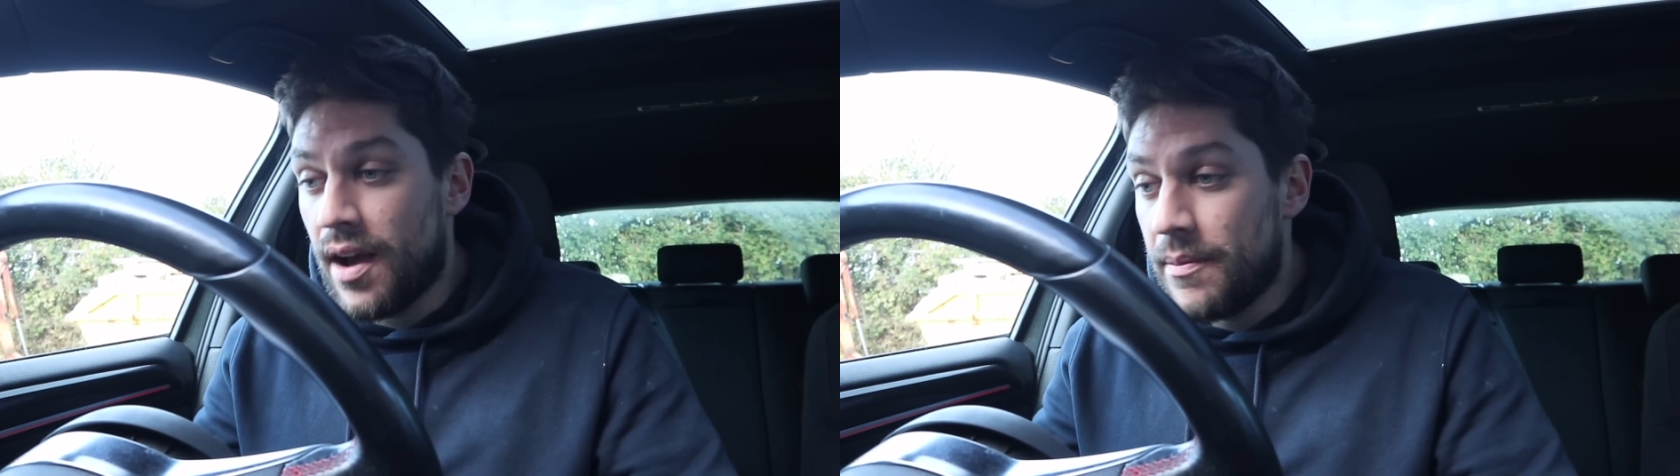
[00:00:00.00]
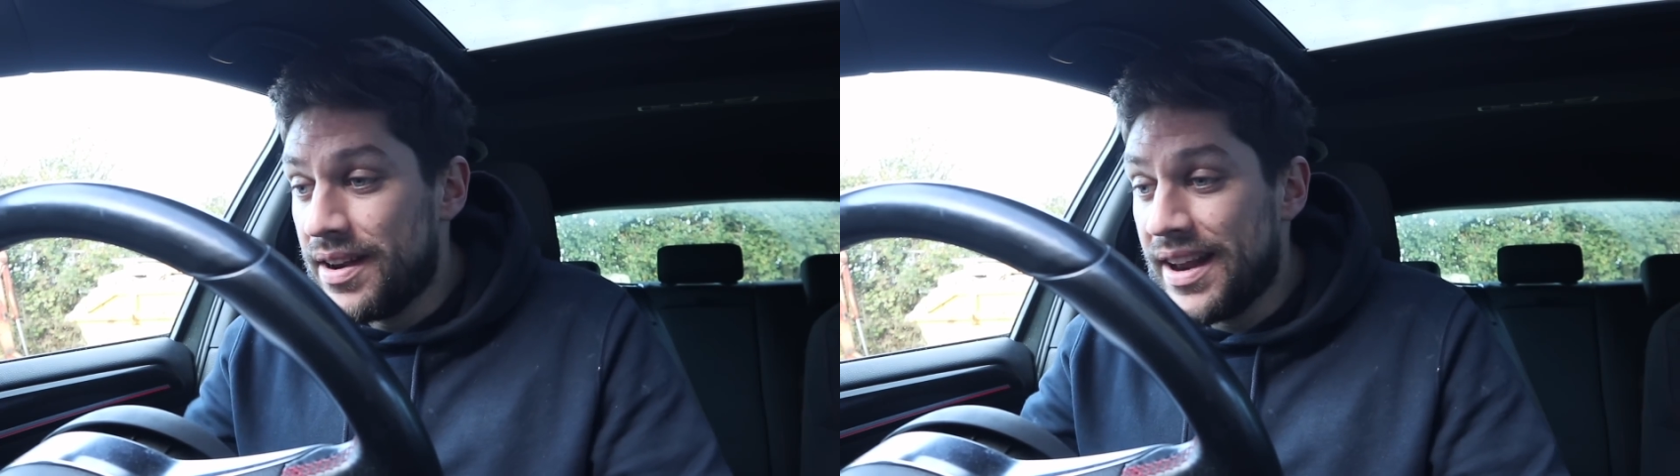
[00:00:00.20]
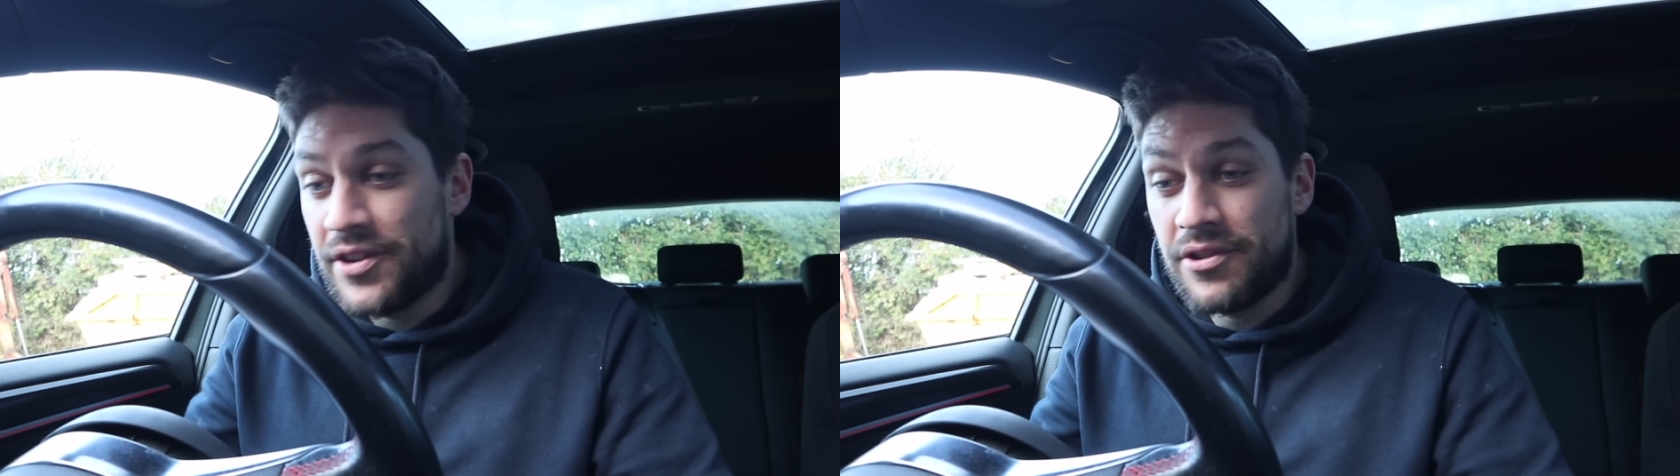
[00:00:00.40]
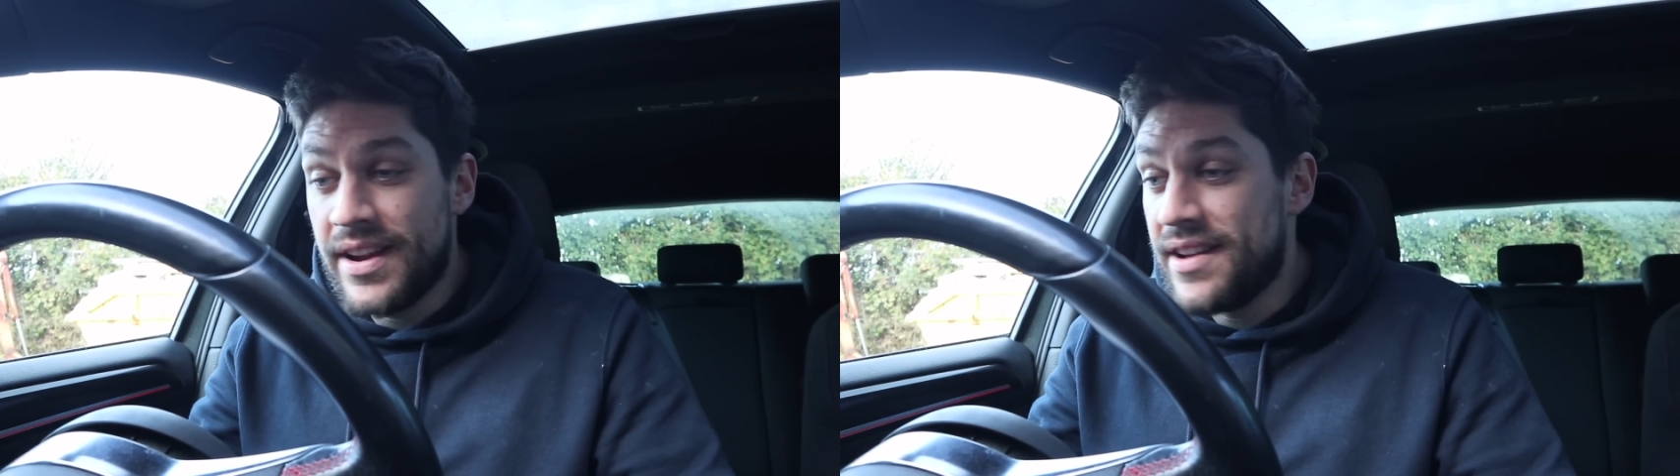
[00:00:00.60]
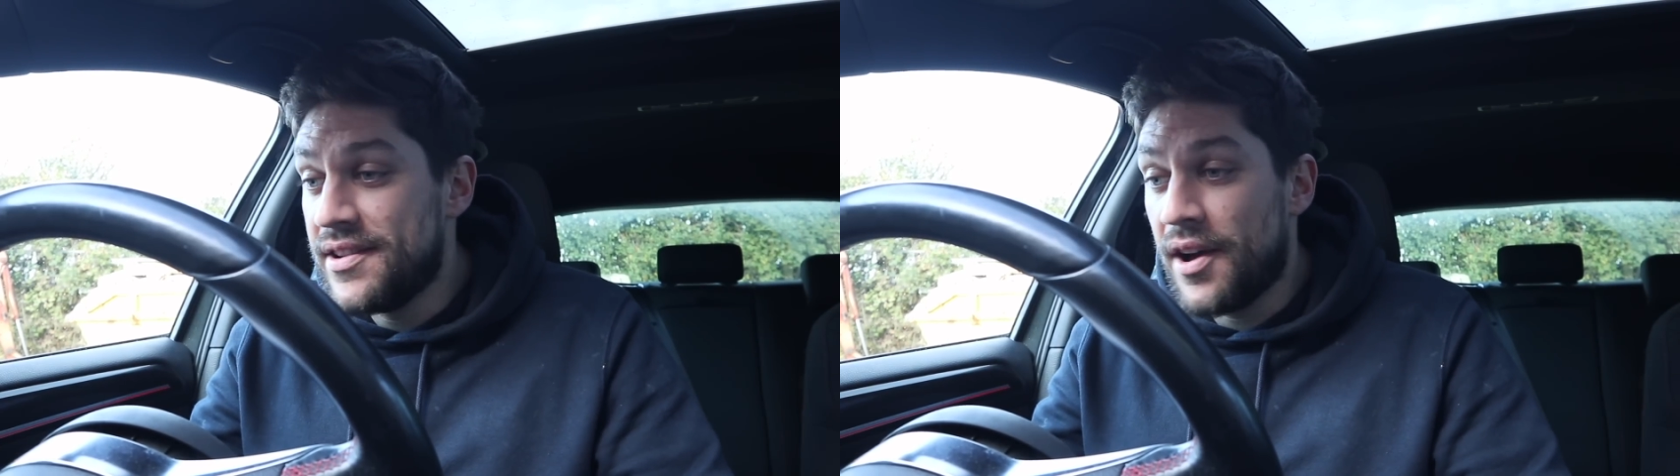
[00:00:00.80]
I'm
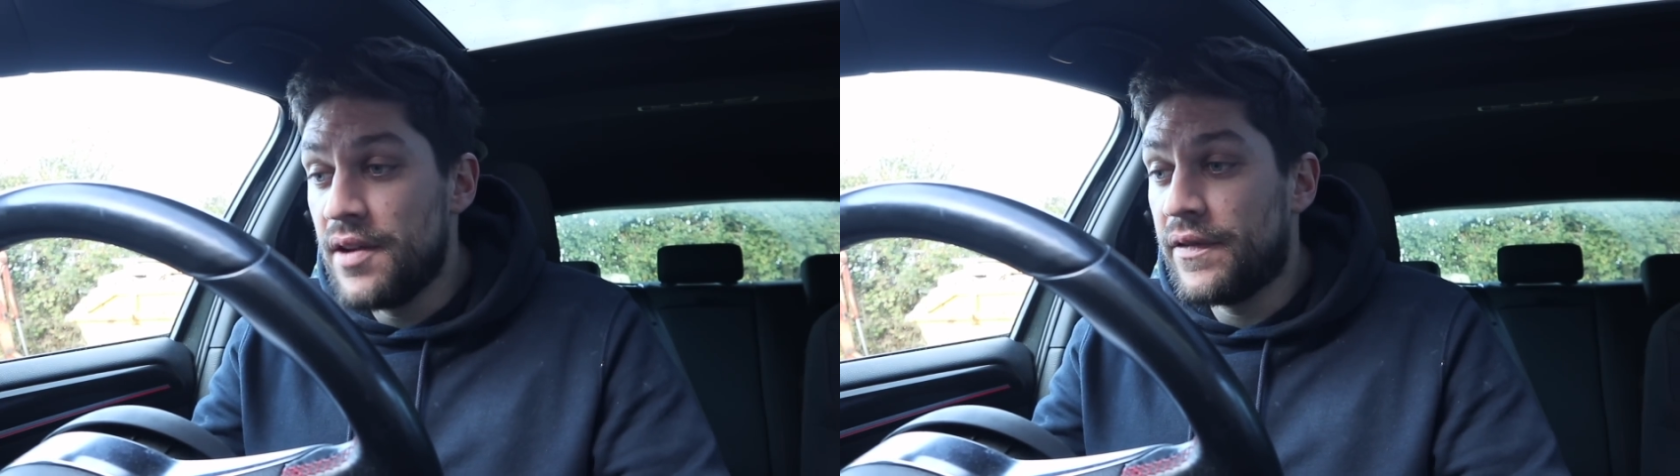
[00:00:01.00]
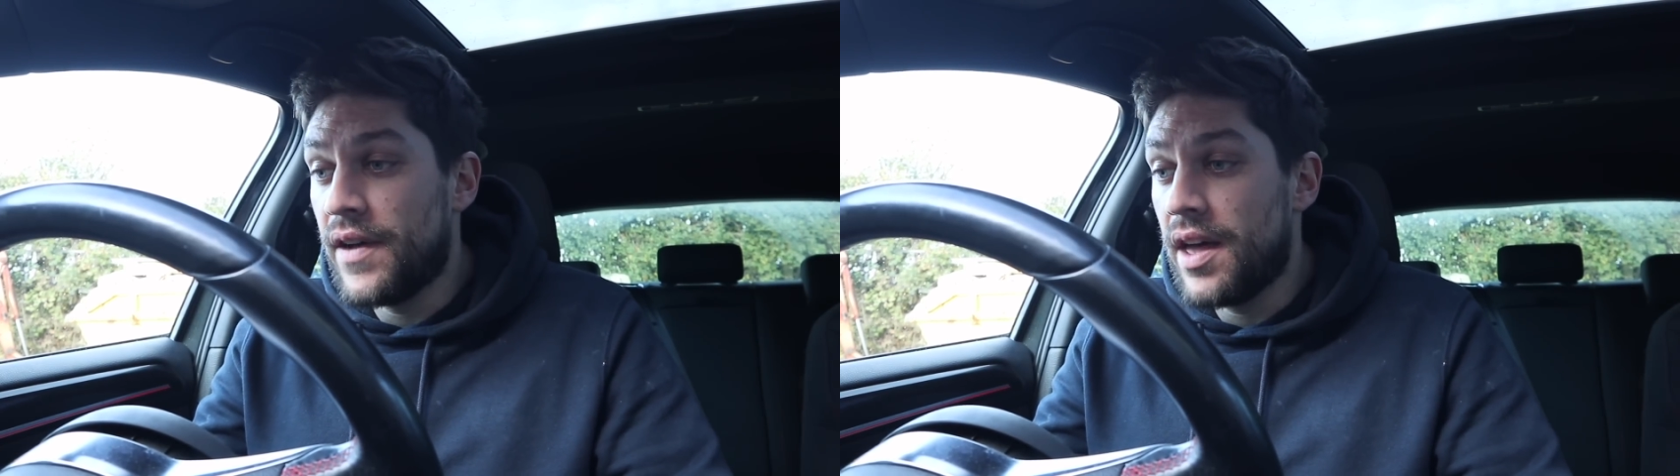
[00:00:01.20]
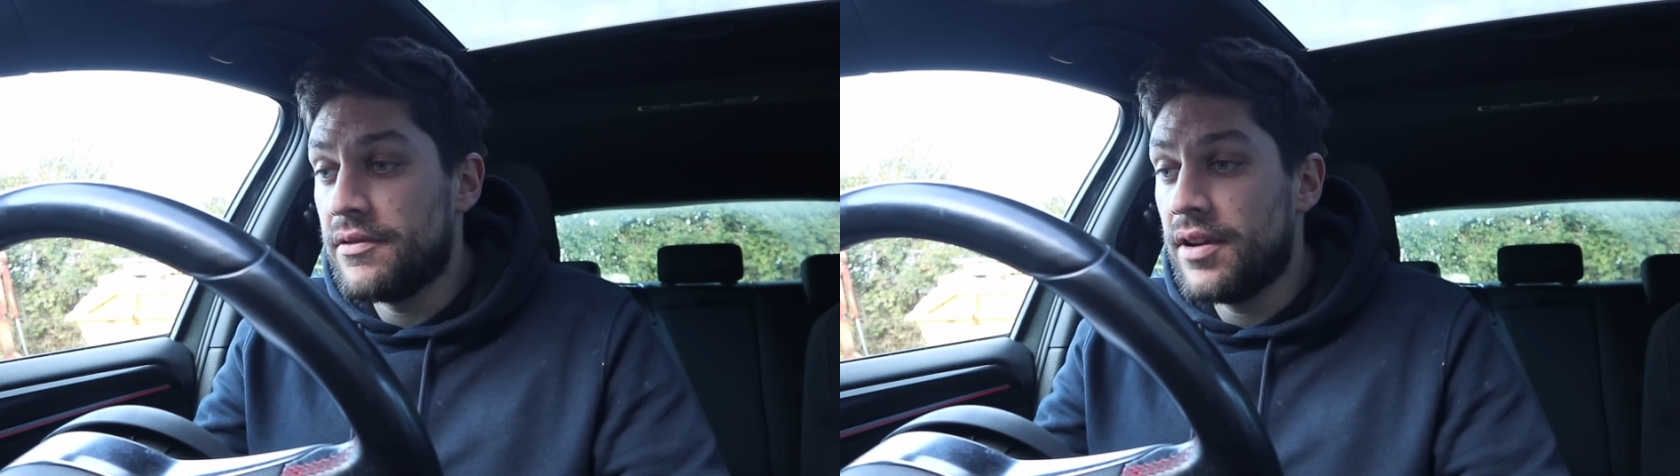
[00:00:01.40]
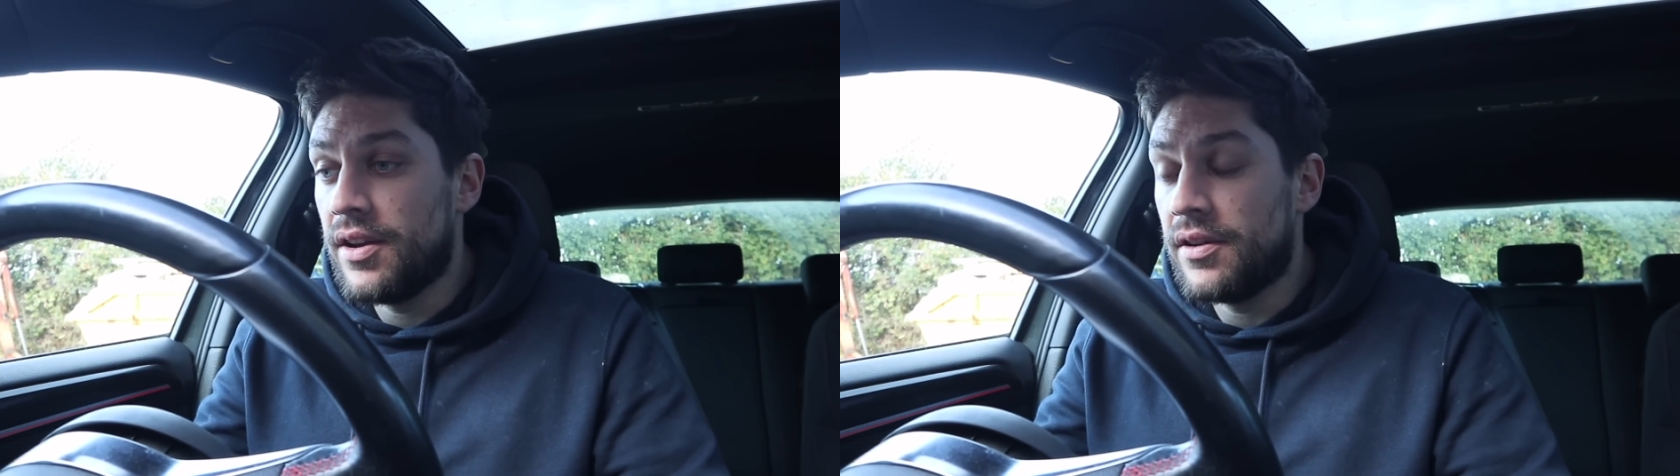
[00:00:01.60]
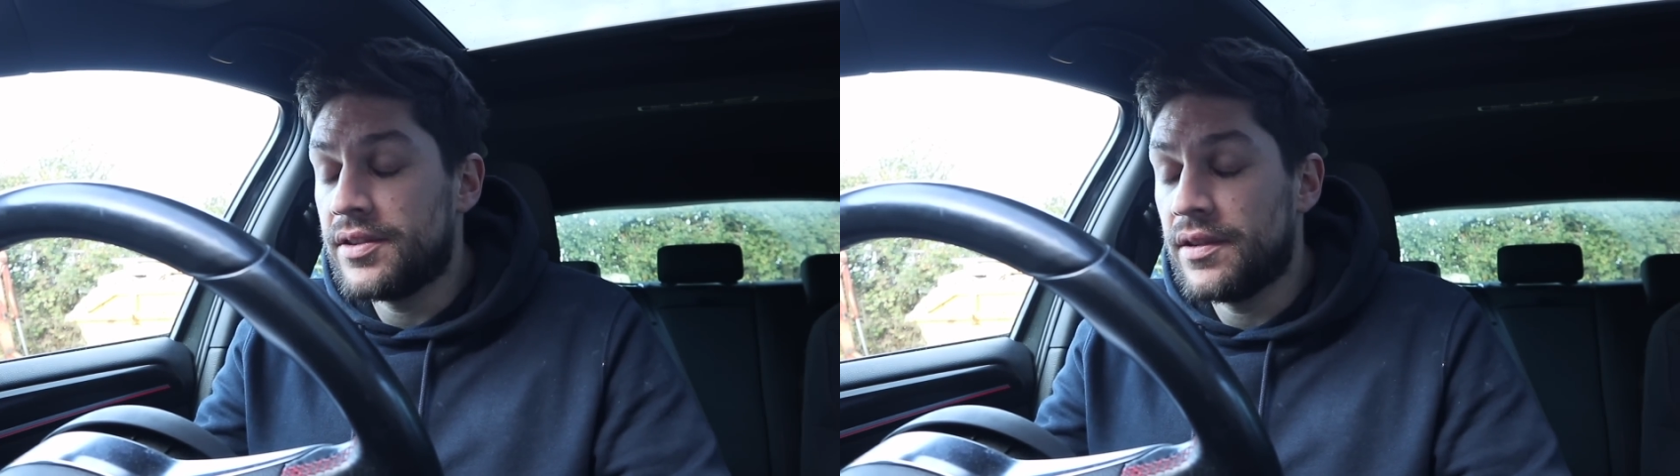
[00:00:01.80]
literally no further
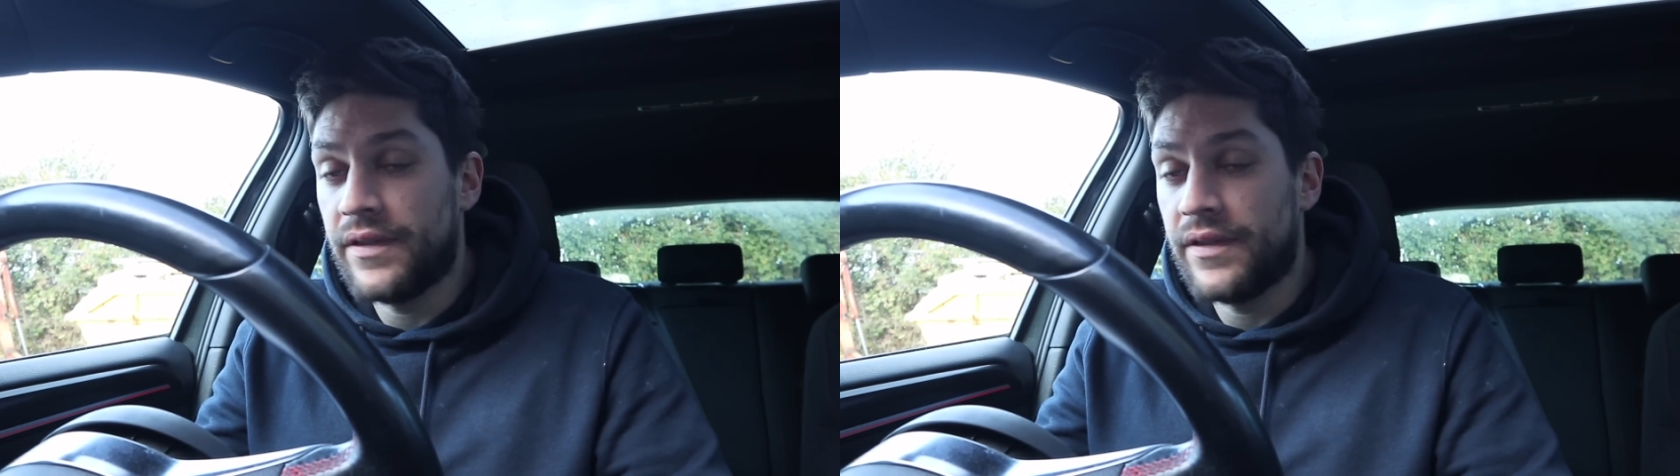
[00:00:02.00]
along to